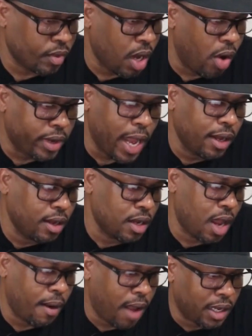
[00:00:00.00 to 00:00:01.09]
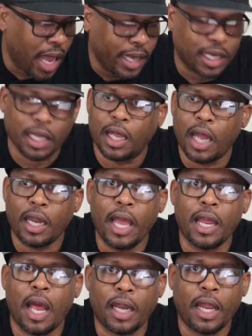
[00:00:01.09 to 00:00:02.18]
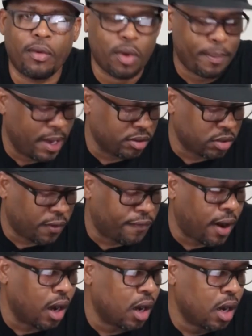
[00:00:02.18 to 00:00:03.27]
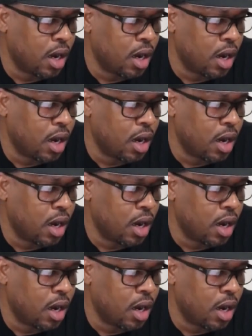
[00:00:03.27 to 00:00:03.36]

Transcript: Okay, I like it. I like what I'm hearing so far.